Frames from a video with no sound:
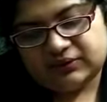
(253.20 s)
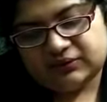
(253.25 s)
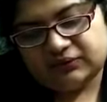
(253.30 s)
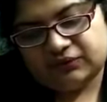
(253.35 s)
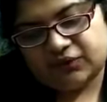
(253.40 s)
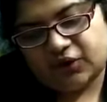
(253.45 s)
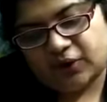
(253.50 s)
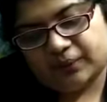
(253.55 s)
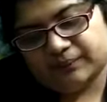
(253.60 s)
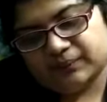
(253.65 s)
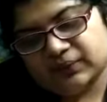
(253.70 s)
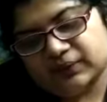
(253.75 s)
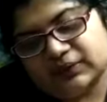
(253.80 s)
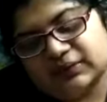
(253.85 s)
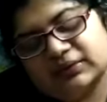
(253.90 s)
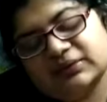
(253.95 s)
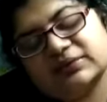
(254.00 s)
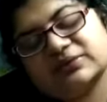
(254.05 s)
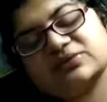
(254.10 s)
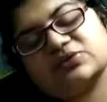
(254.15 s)
from
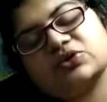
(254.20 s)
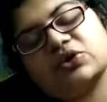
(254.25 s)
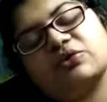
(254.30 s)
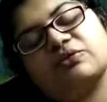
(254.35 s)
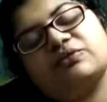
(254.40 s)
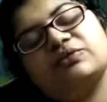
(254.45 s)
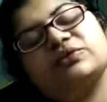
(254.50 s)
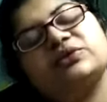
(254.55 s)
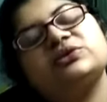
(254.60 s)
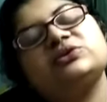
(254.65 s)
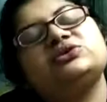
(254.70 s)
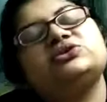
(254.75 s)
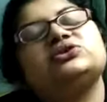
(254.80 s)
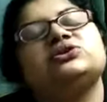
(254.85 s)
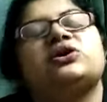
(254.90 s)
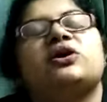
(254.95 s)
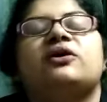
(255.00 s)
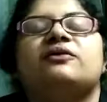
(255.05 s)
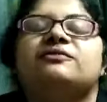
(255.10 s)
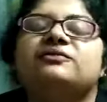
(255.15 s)
the sovereignty
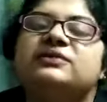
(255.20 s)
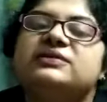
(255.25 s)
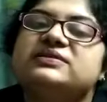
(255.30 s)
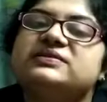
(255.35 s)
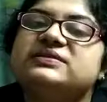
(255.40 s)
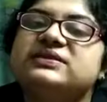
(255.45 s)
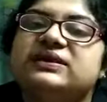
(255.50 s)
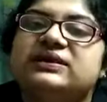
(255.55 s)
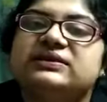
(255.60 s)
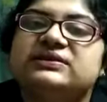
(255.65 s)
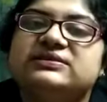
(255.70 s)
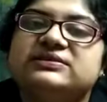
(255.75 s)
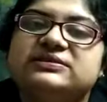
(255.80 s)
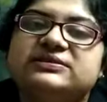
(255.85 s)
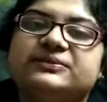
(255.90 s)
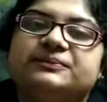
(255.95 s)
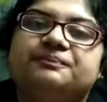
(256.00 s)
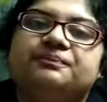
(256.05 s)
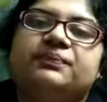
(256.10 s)
of the state.